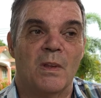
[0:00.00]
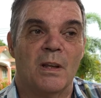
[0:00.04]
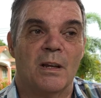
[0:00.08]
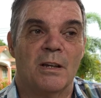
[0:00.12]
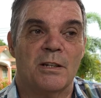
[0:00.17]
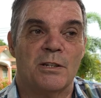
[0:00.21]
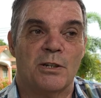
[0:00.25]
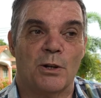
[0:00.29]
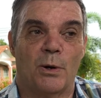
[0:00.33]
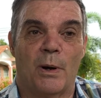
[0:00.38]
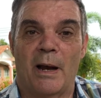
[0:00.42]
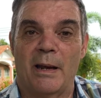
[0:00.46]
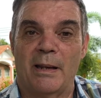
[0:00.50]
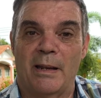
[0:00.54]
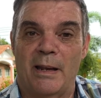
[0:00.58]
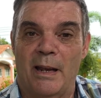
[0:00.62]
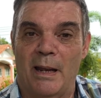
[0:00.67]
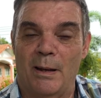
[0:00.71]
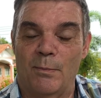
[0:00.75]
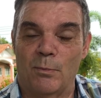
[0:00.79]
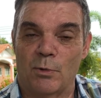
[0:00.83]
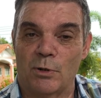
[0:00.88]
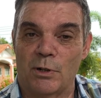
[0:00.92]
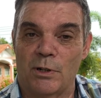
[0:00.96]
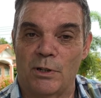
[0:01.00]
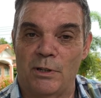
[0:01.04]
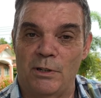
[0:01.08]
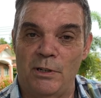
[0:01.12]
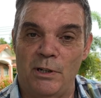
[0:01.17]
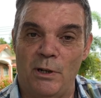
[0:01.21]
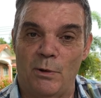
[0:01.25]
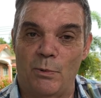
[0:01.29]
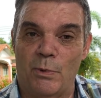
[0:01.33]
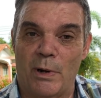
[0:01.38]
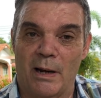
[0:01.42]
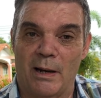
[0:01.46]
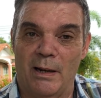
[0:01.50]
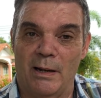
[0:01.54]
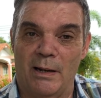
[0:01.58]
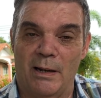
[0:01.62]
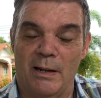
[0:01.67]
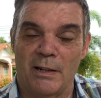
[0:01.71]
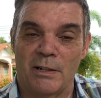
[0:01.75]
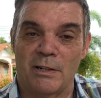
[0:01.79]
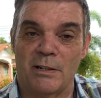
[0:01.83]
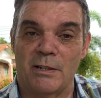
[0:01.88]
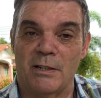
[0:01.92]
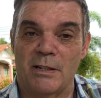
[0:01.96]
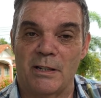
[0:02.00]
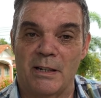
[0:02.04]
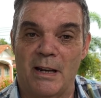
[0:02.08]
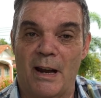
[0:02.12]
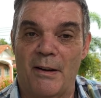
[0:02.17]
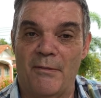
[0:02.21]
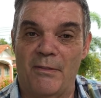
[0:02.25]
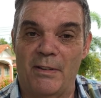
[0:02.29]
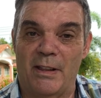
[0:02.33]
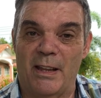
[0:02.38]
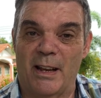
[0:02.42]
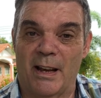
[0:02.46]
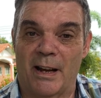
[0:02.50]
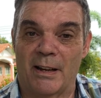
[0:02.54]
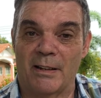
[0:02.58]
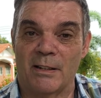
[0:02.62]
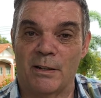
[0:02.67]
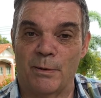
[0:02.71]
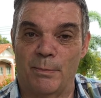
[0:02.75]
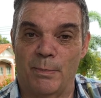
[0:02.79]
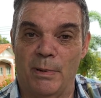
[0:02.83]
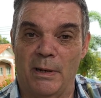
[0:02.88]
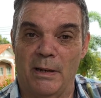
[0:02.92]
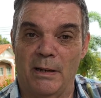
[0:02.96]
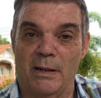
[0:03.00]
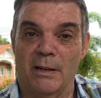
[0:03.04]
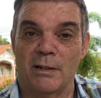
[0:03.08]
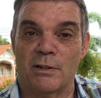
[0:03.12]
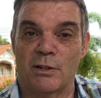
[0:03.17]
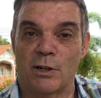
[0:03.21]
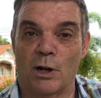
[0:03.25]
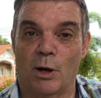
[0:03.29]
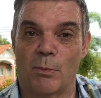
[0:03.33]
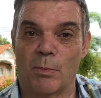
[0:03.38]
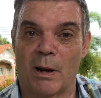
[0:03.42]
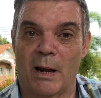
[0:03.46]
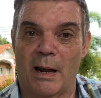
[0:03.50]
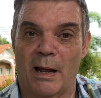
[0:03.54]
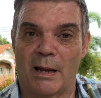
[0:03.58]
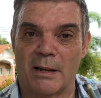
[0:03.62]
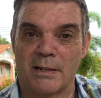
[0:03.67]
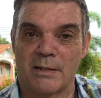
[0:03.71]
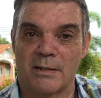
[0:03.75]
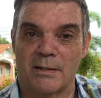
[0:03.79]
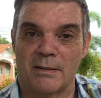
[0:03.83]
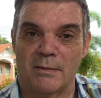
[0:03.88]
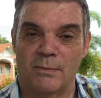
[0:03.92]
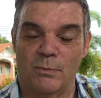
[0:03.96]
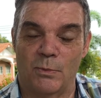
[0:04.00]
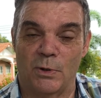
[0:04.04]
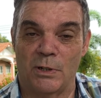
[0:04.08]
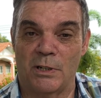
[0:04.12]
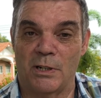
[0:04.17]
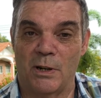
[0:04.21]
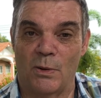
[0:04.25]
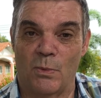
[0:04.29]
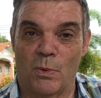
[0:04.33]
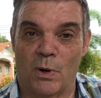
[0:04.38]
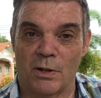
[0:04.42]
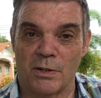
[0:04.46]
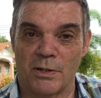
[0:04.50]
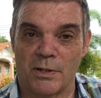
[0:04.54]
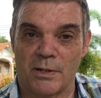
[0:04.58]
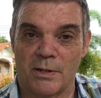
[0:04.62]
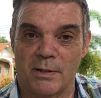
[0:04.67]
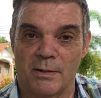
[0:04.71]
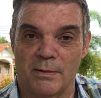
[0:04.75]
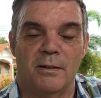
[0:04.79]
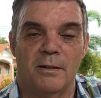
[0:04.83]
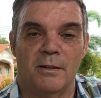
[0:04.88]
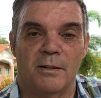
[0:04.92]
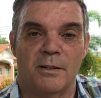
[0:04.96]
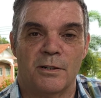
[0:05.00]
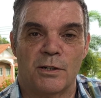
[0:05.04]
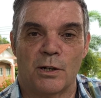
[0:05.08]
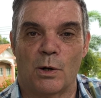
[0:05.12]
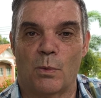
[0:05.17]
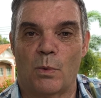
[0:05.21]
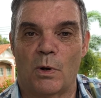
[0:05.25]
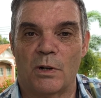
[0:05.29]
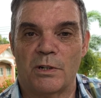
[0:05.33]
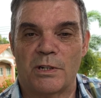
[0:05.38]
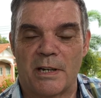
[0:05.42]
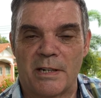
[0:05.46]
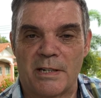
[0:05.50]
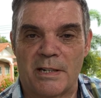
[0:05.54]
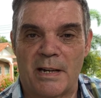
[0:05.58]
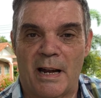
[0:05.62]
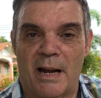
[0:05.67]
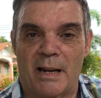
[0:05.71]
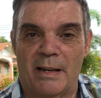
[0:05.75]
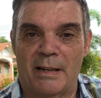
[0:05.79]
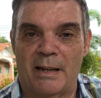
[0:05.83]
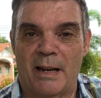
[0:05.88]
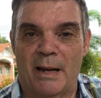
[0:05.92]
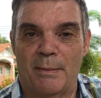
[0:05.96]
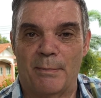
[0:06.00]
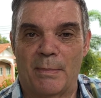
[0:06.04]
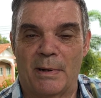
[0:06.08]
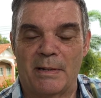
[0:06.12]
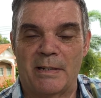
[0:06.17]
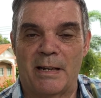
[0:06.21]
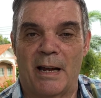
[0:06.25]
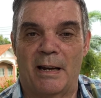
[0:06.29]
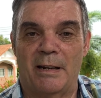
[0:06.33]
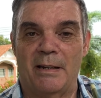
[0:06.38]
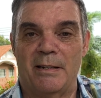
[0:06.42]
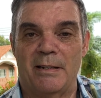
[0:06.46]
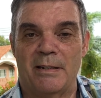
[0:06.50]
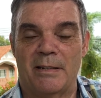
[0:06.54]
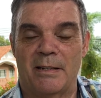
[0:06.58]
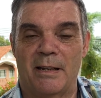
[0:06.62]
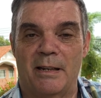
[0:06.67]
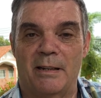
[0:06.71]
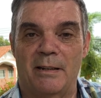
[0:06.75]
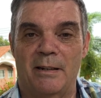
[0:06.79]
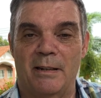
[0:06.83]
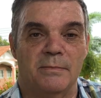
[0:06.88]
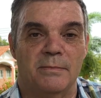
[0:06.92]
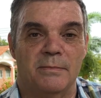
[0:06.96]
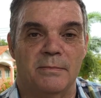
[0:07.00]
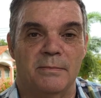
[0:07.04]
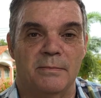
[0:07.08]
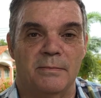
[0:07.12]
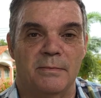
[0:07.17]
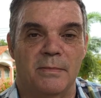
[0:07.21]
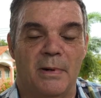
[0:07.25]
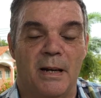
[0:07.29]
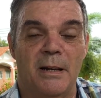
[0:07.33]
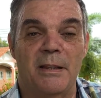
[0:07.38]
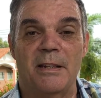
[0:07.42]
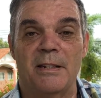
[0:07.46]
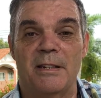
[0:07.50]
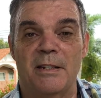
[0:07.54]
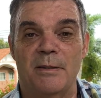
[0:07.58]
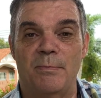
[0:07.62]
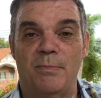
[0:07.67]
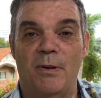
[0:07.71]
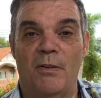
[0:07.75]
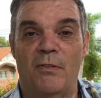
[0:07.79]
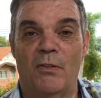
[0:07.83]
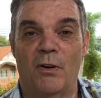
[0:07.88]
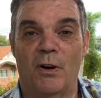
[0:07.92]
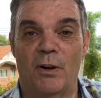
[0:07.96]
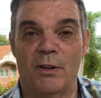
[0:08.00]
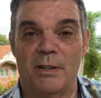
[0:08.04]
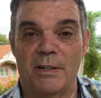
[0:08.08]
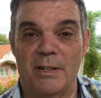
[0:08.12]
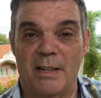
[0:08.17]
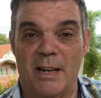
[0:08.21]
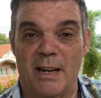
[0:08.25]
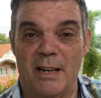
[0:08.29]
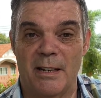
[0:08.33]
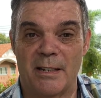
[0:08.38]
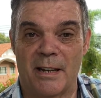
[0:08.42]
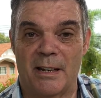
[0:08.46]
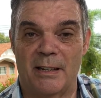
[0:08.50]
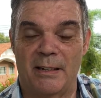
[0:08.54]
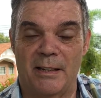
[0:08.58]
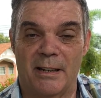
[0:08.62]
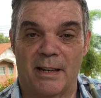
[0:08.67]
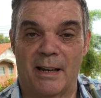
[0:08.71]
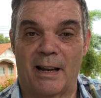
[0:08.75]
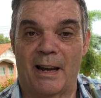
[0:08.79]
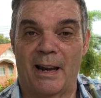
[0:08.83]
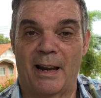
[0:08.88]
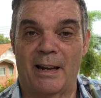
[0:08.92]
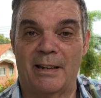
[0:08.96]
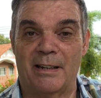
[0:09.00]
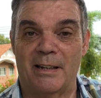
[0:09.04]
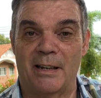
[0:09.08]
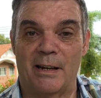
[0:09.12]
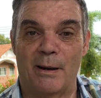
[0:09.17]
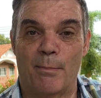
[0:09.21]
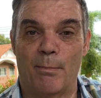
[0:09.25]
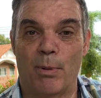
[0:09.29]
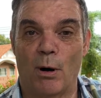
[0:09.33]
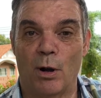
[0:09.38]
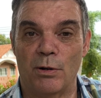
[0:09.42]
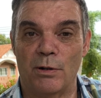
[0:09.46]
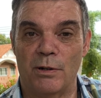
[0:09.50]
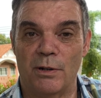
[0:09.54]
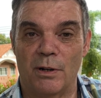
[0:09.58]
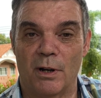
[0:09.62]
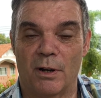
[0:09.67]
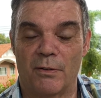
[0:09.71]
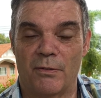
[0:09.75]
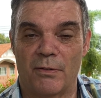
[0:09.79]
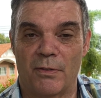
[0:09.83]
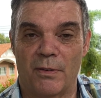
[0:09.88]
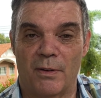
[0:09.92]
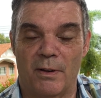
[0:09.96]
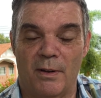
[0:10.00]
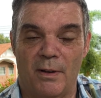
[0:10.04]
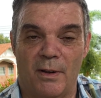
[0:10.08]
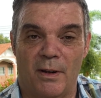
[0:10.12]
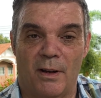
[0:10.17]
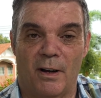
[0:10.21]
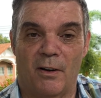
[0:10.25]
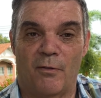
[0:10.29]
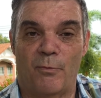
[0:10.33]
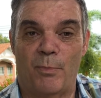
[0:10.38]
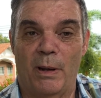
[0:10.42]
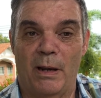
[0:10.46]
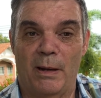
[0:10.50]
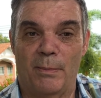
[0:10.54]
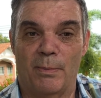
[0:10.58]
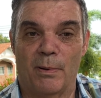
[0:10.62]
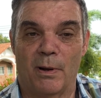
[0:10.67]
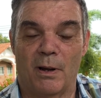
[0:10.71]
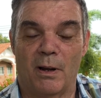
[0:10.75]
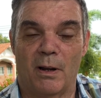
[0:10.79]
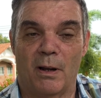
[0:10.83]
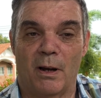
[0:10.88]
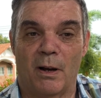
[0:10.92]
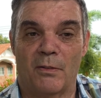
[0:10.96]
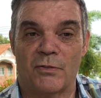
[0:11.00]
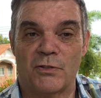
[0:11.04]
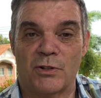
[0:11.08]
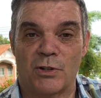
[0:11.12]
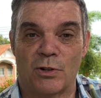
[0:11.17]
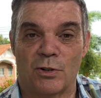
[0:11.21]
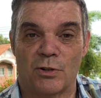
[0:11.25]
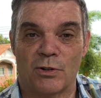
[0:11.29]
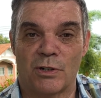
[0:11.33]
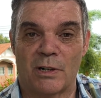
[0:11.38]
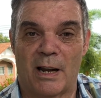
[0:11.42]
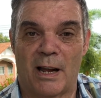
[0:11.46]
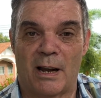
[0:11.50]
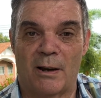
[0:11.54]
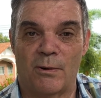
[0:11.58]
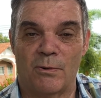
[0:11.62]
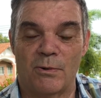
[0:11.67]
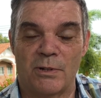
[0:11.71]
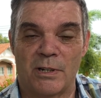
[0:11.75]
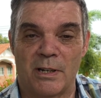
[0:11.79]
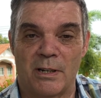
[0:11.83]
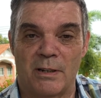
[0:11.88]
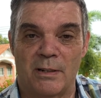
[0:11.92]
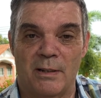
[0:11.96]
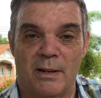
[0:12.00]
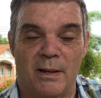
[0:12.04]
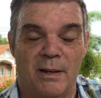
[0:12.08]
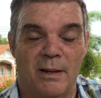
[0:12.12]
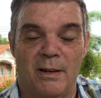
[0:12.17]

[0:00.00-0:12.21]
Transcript: So I came under the new regulations and everything had to be top class, which it was. So once I started getting my tenants in, and this is before the days that you collected a bond off people, off social housing.